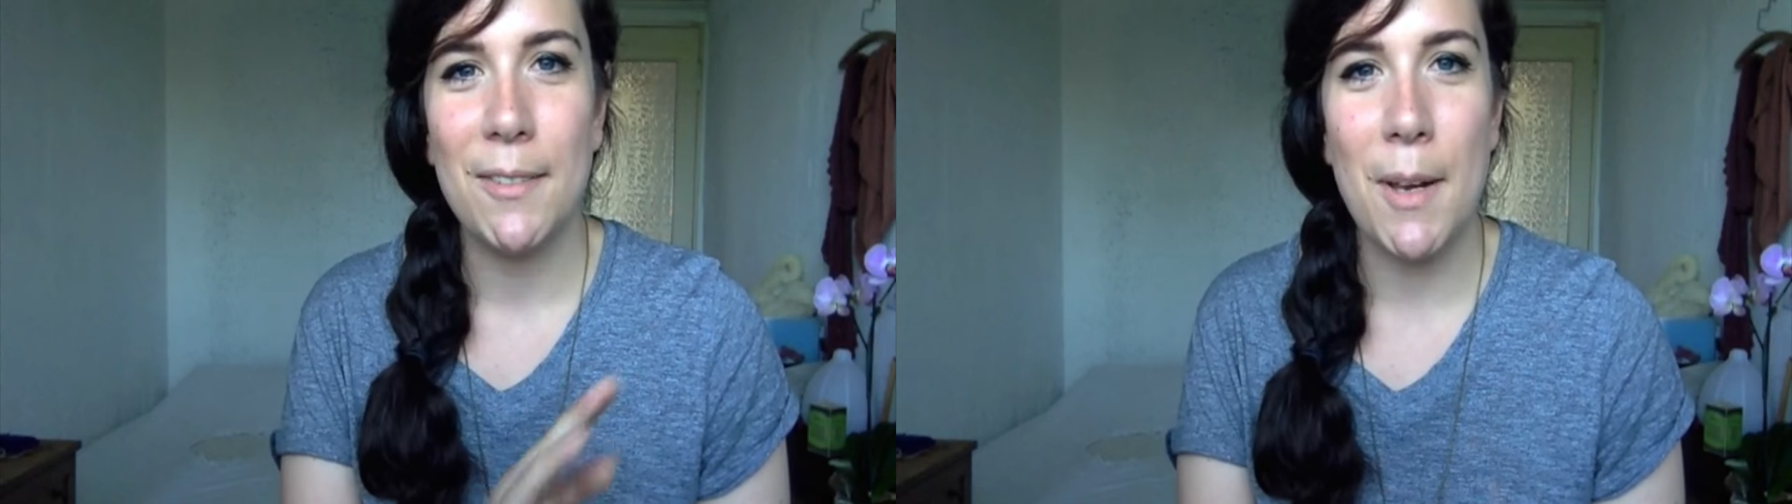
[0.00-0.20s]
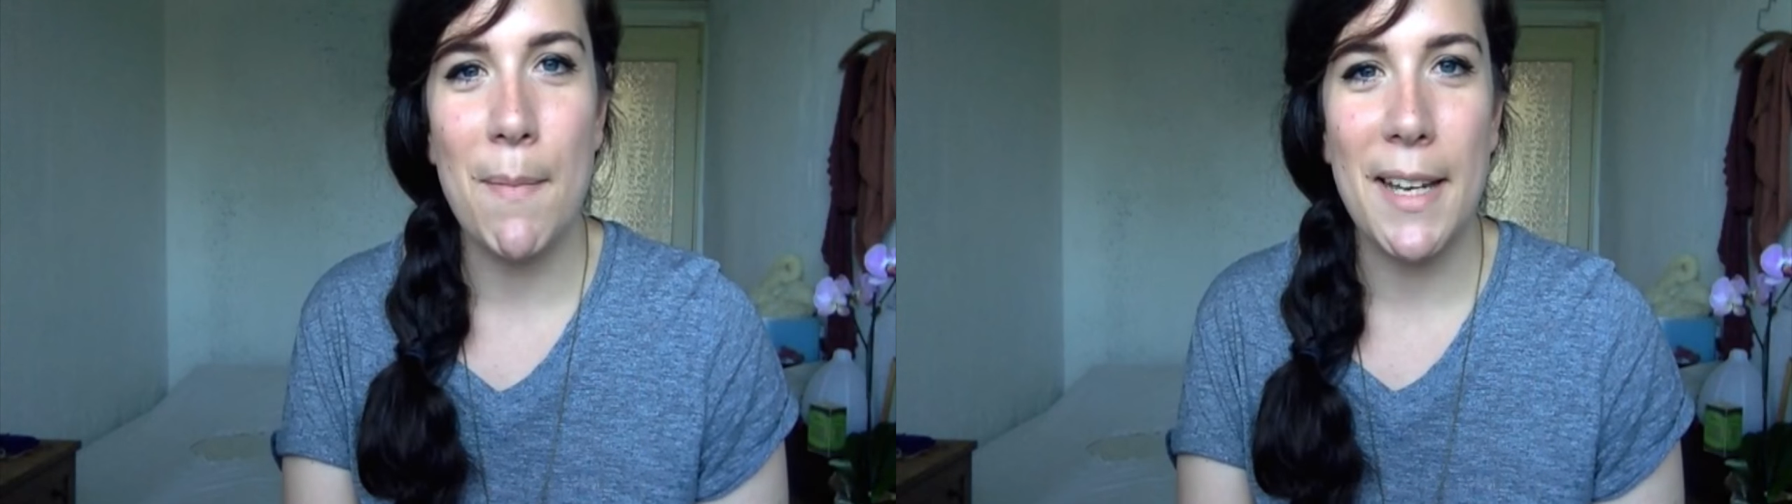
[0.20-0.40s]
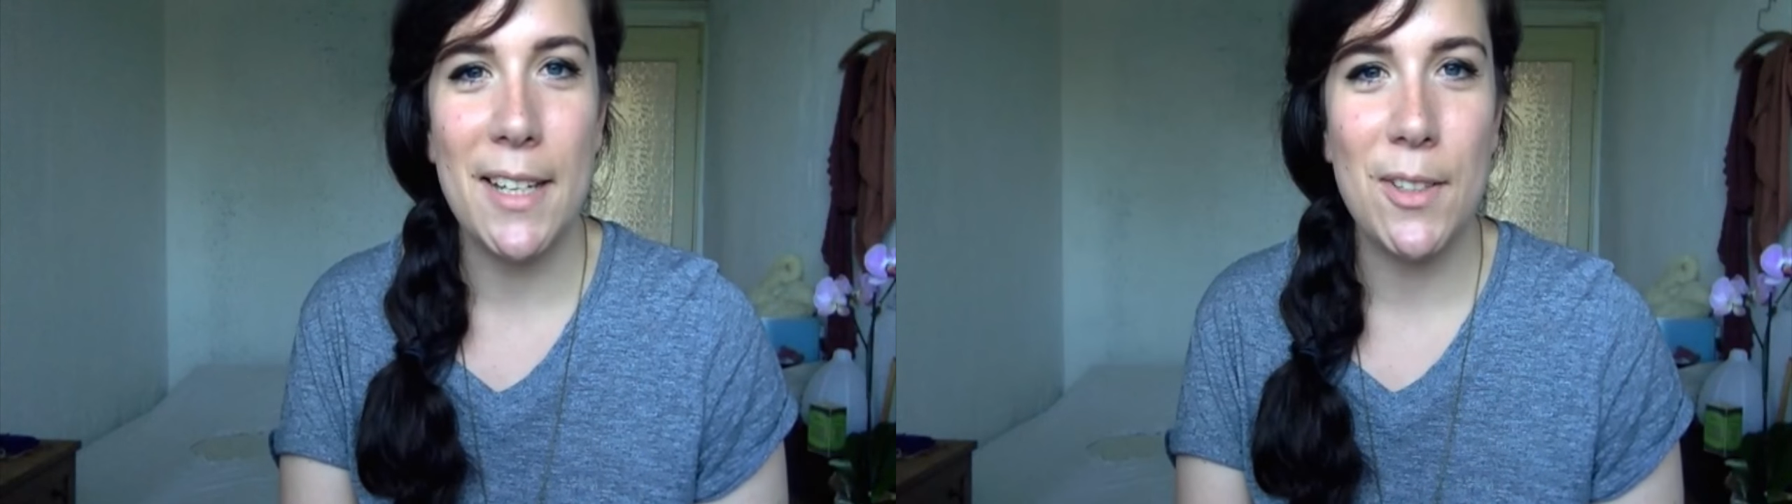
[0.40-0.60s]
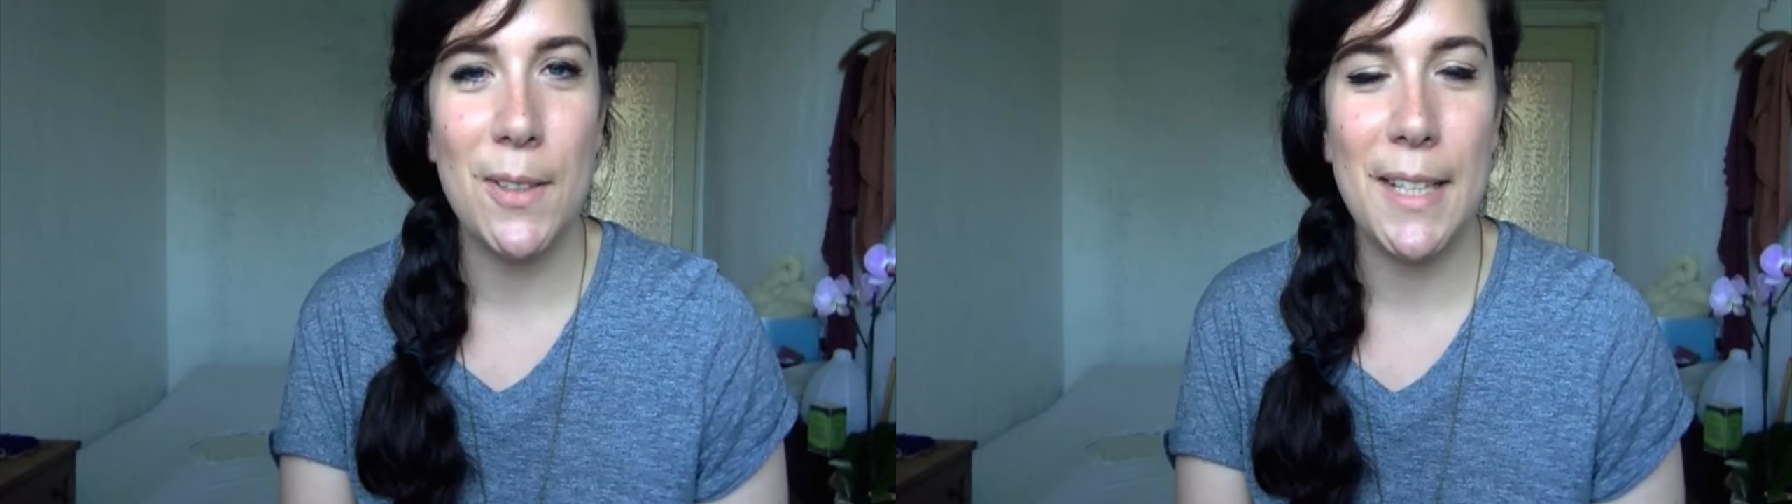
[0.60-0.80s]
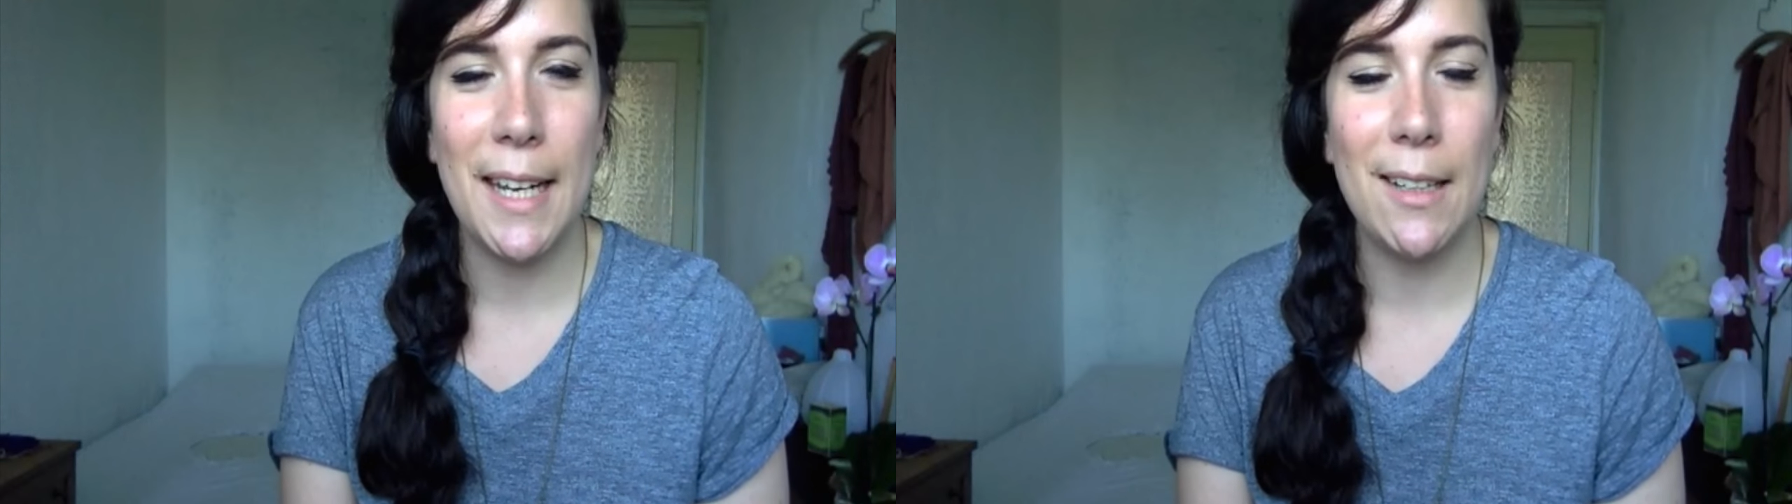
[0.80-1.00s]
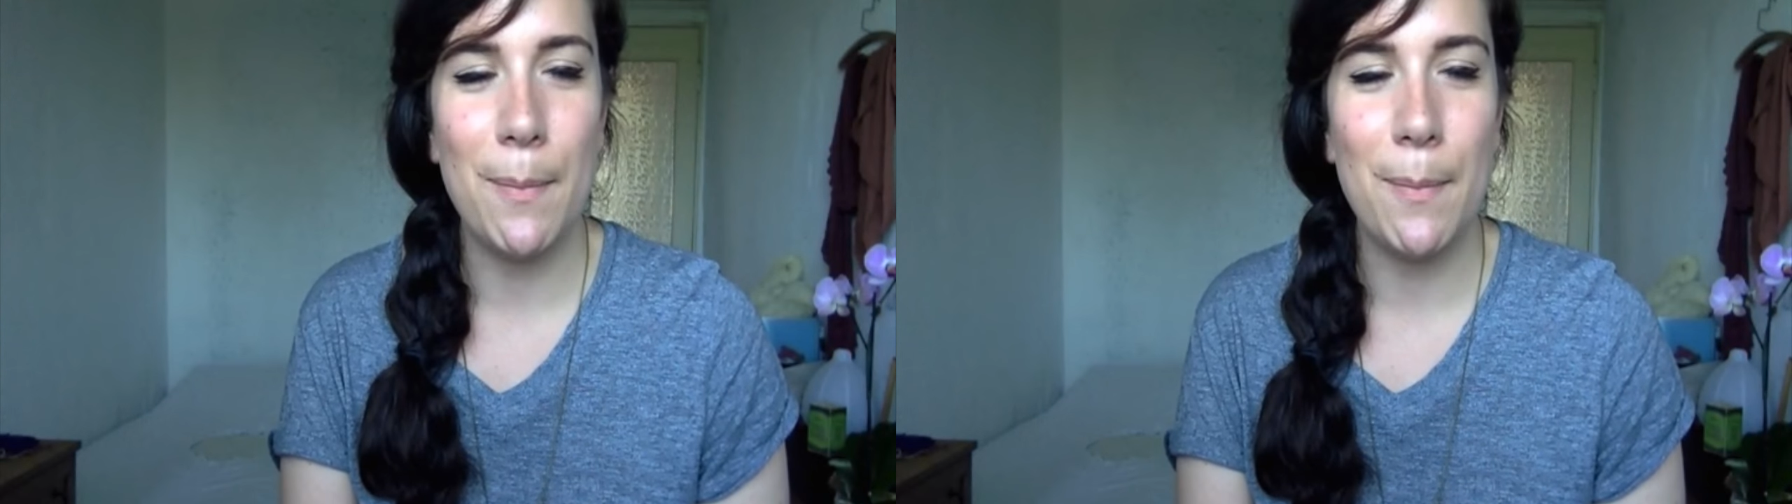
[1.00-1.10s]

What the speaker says: managed to take the